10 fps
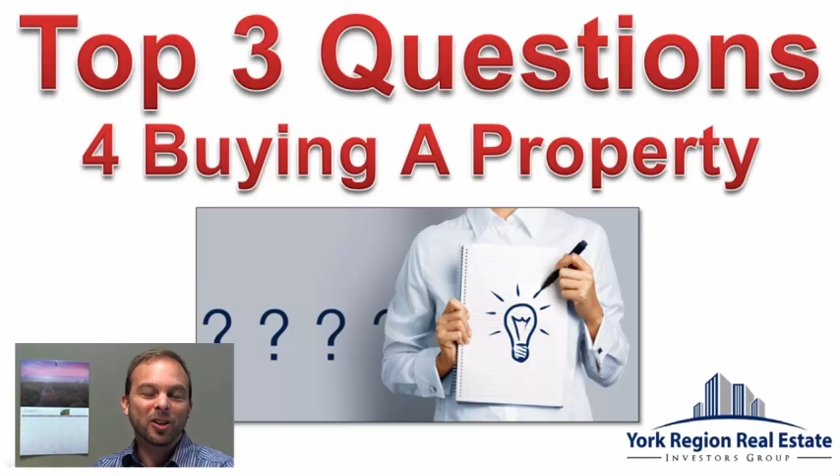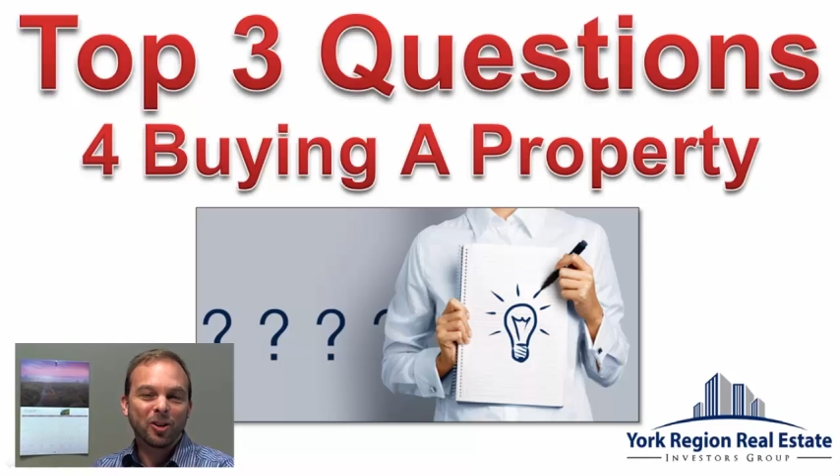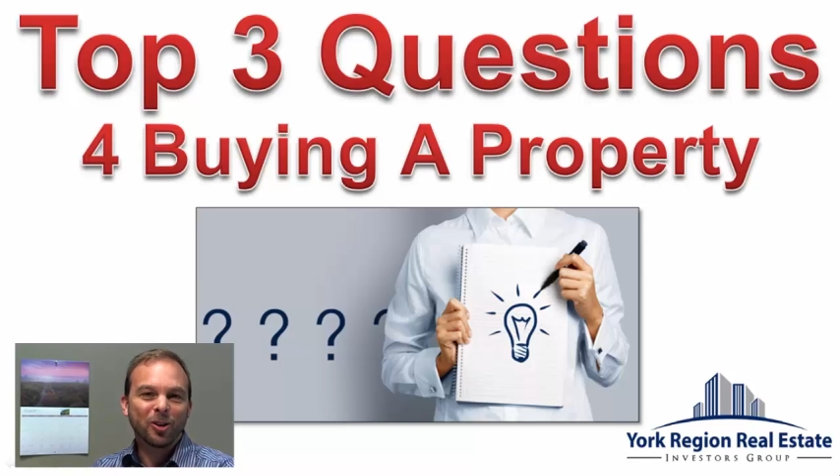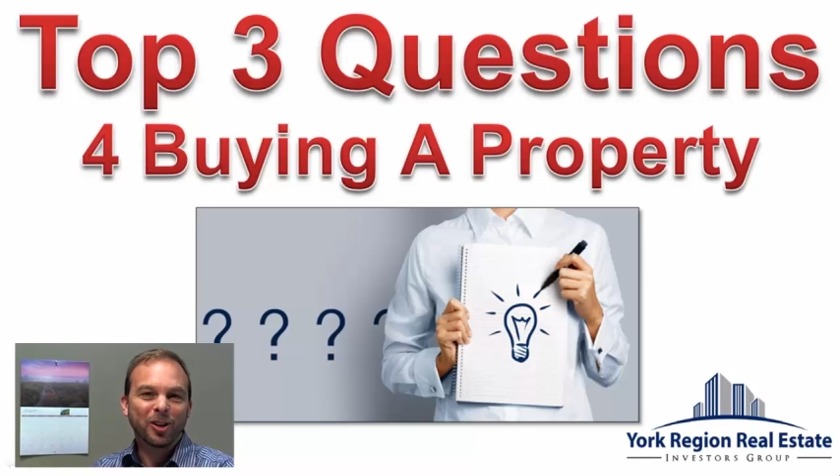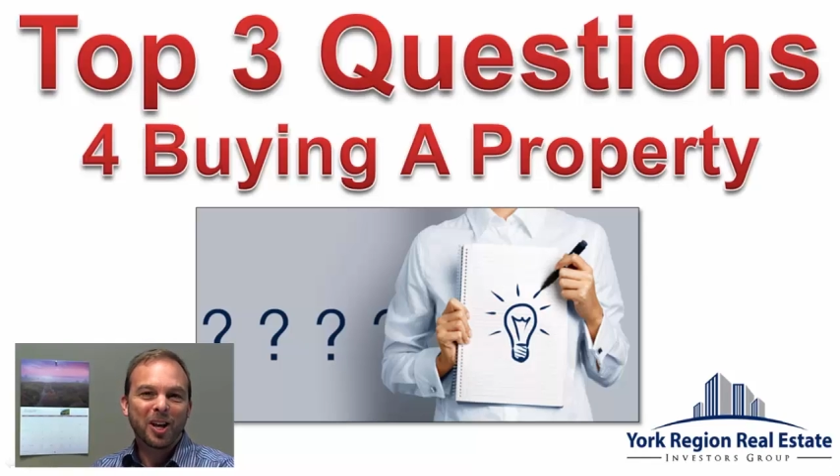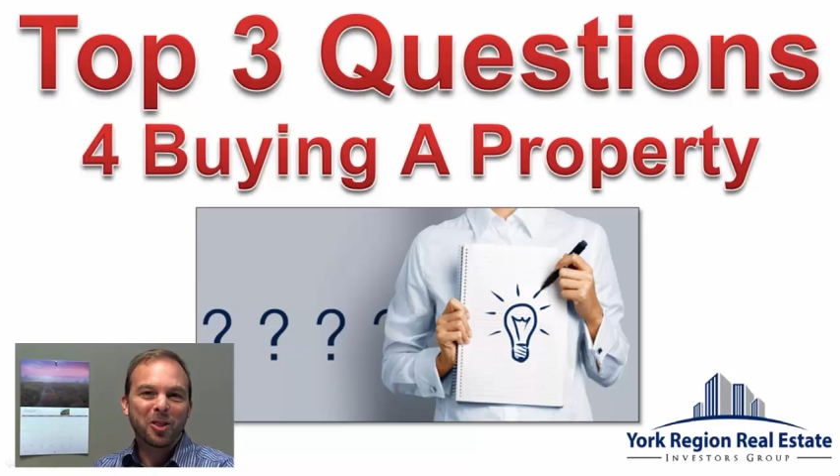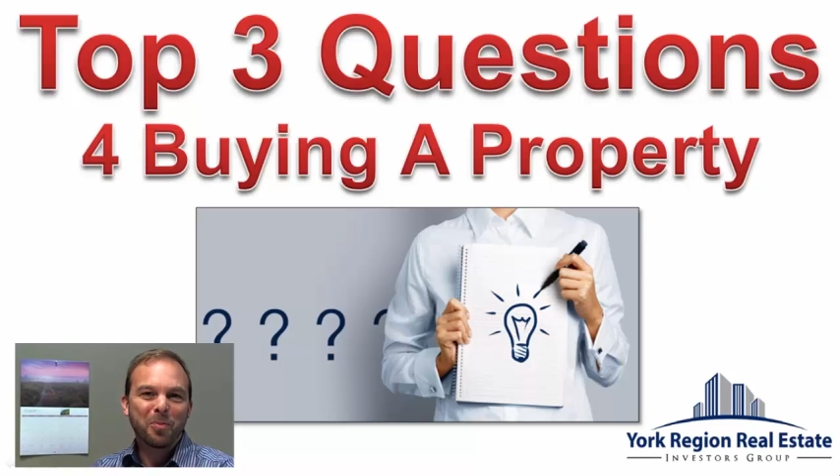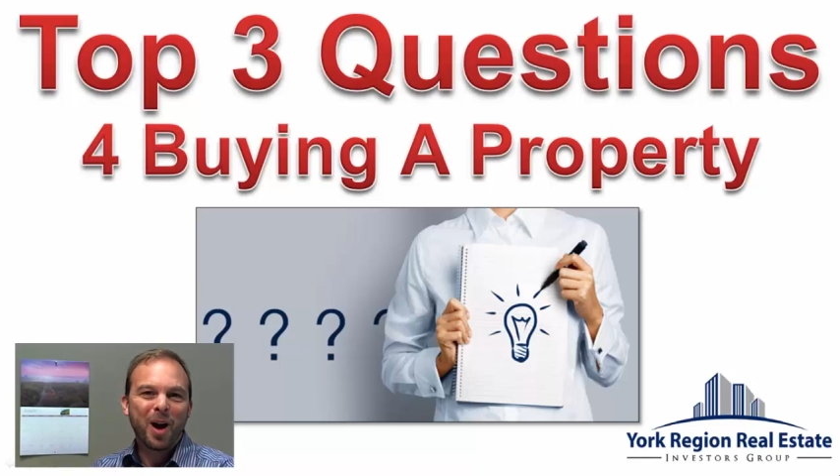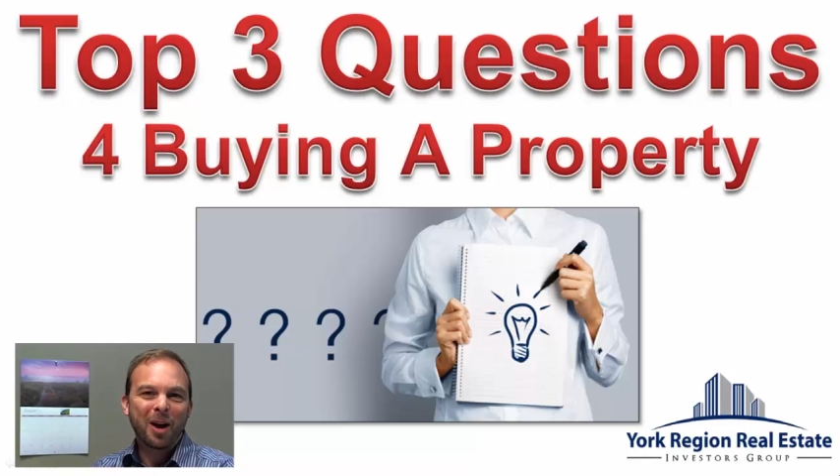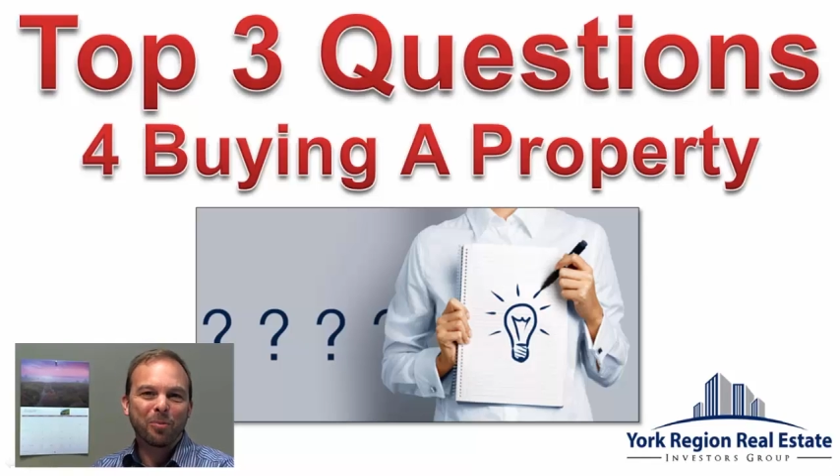good and the
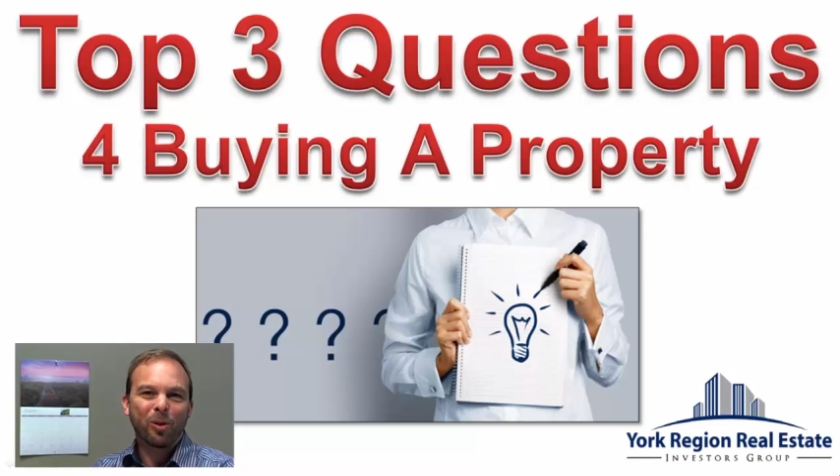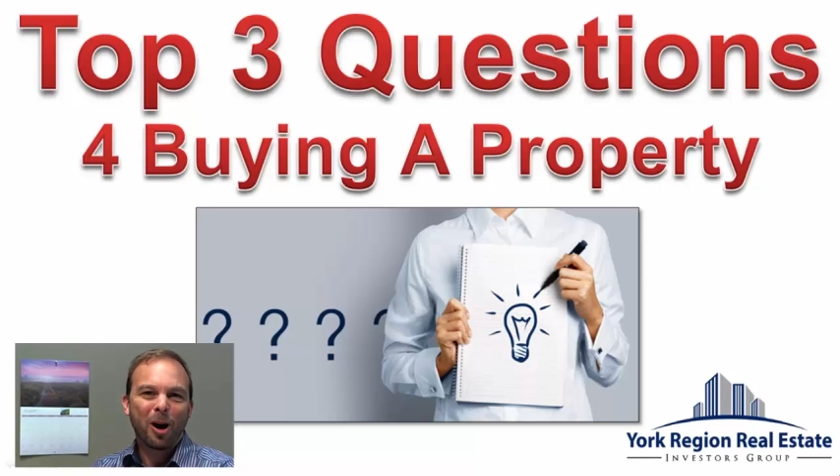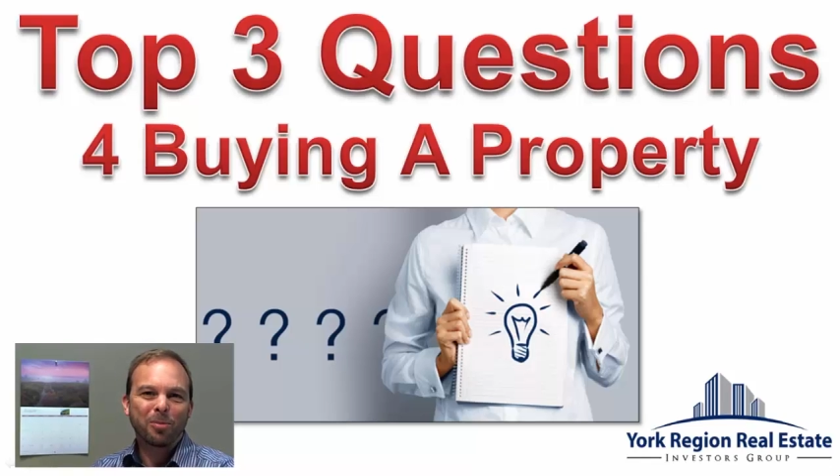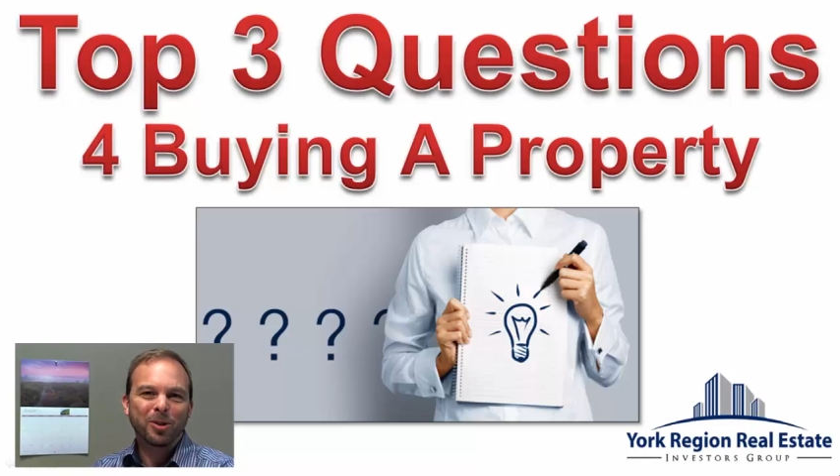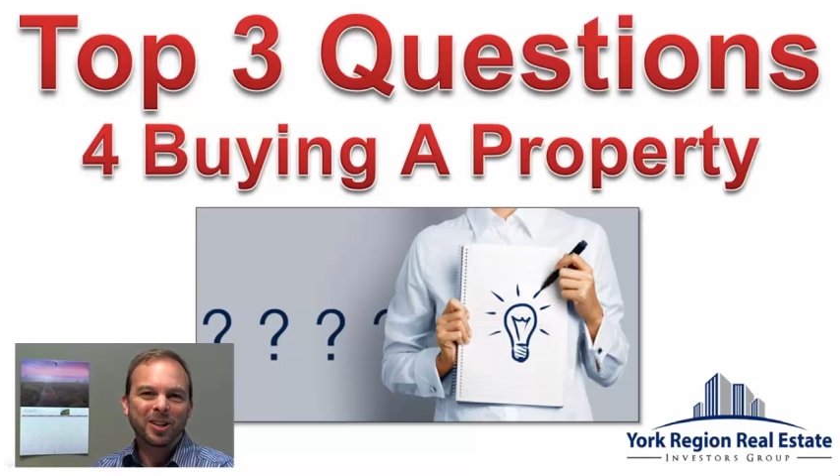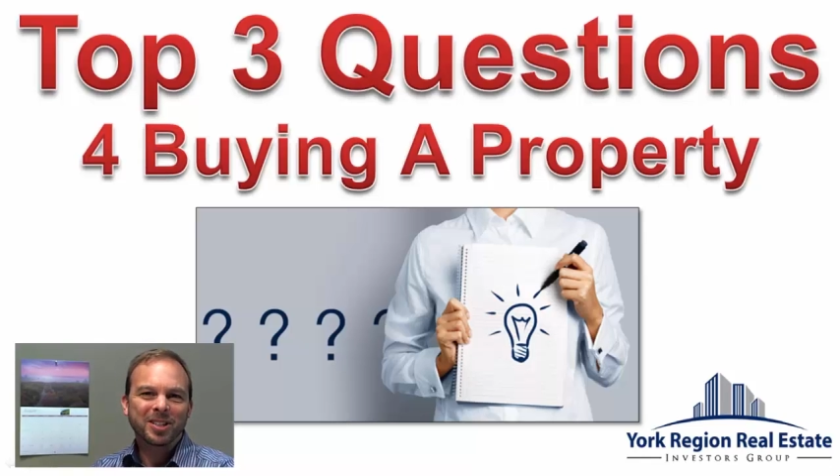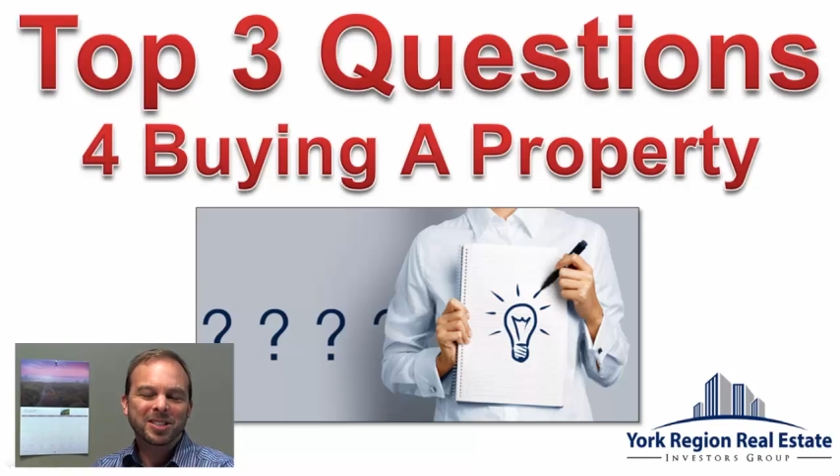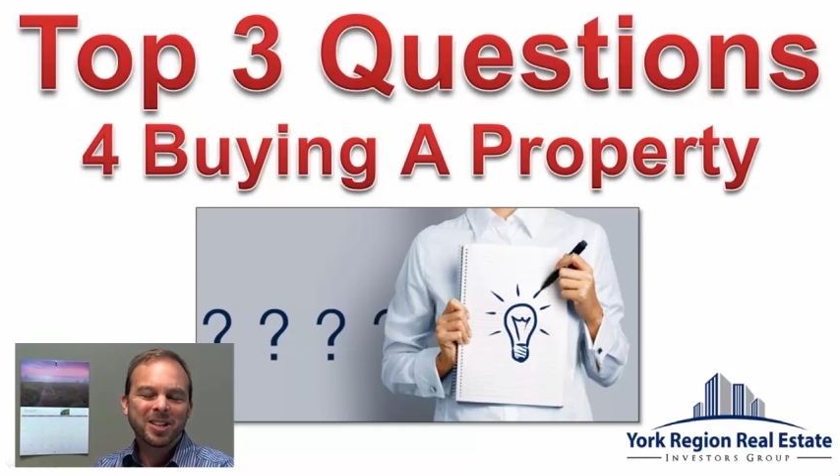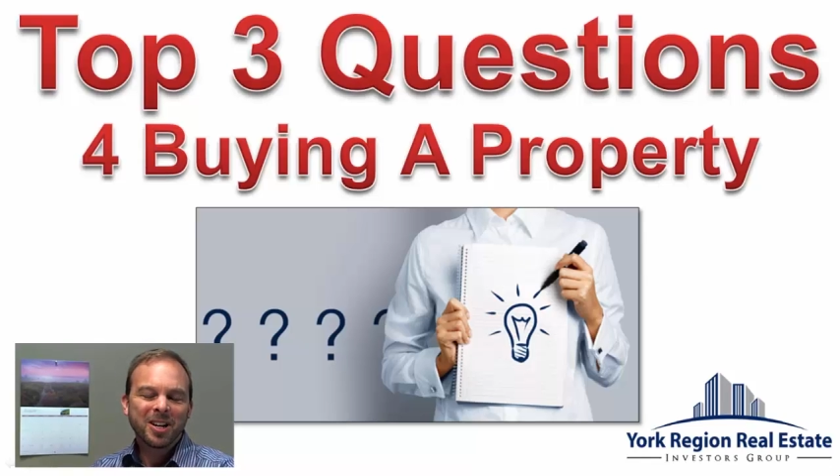bad properties.